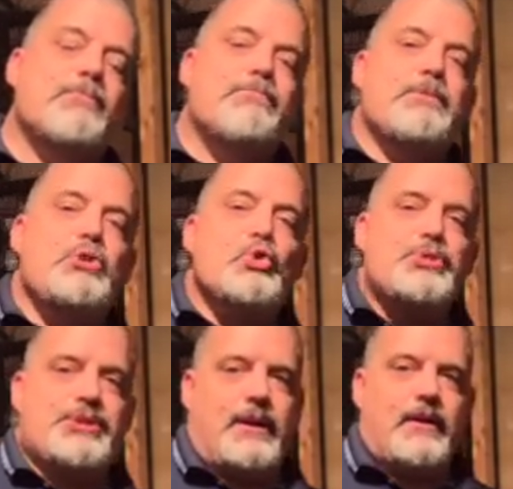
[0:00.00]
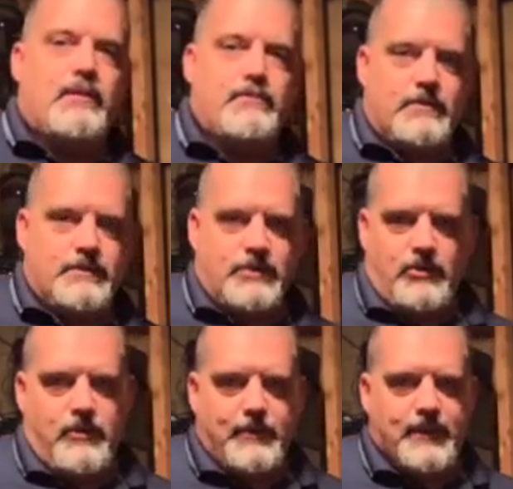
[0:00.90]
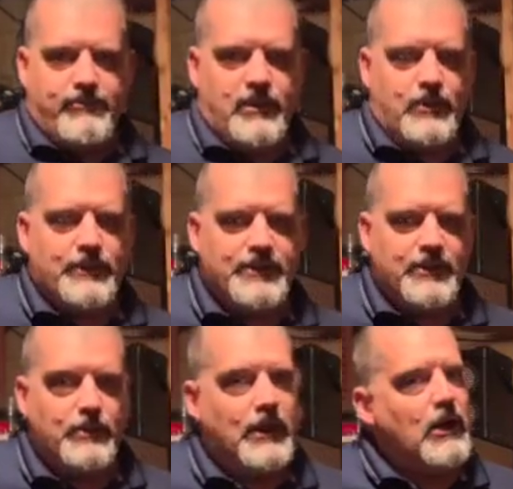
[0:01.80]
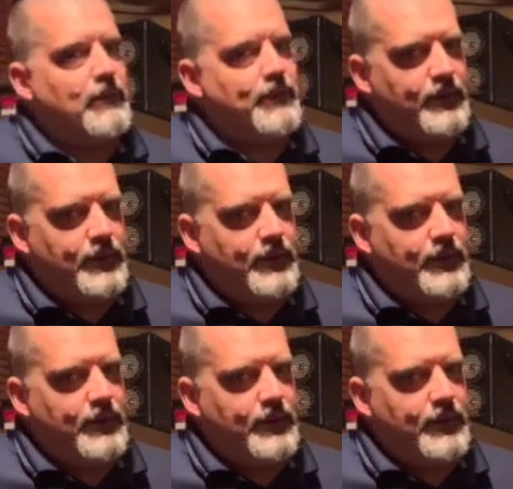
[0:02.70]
reducing certain mid frequencies will help